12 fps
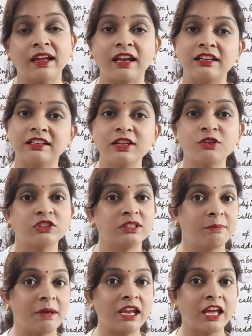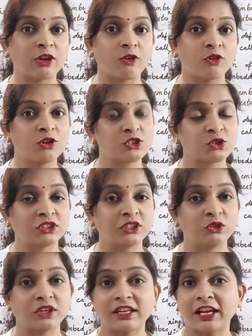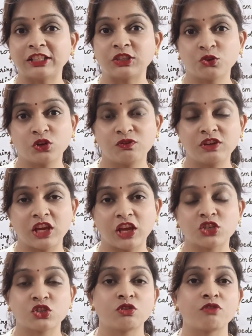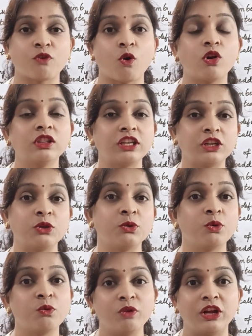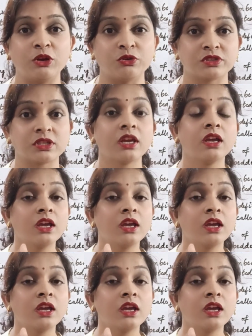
and click on the bell icon so that you can get the notification of all the new videos.